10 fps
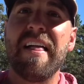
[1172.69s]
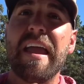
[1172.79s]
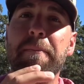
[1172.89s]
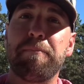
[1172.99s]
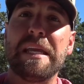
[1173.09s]

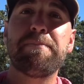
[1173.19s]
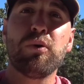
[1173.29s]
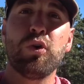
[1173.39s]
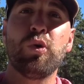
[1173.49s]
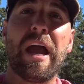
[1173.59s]
and
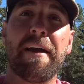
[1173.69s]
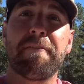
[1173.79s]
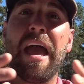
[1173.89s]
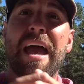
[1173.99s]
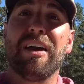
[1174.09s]
people who have
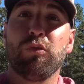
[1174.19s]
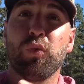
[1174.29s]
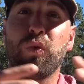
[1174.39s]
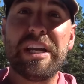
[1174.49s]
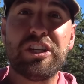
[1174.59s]

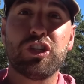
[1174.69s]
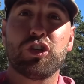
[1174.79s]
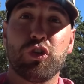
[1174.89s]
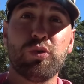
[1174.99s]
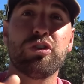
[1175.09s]
reached
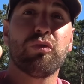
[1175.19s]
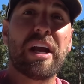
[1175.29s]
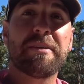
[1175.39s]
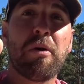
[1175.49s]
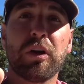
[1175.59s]
true
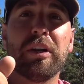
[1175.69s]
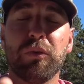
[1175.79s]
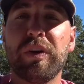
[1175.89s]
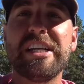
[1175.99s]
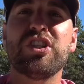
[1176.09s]
direct market
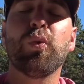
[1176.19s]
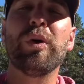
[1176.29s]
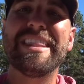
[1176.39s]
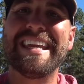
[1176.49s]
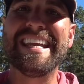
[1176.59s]
reach
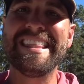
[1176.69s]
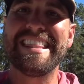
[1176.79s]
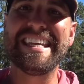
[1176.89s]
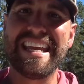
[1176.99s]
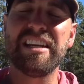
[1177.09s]
within
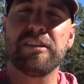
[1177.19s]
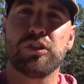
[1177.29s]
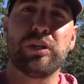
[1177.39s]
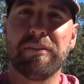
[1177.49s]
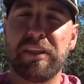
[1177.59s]
the
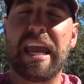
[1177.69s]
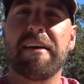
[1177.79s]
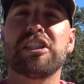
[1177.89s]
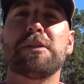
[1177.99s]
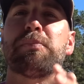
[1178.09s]
industry if they
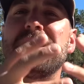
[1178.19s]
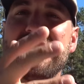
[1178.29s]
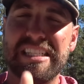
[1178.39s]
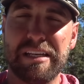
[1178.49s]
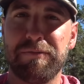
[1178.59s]
have
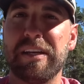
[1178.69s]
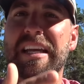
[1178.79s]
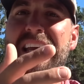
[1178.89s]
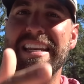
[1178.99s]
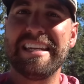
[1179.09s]
specific
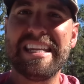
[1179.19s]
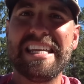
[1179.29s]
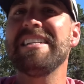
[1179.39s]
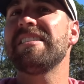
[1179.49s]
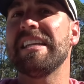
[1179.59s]

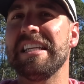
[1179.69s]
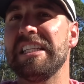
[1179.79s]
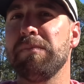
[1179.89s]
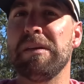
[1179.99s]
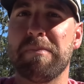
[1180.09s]
needs that need
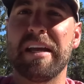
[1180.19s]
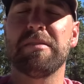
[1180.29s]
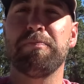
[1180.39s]
to be met to,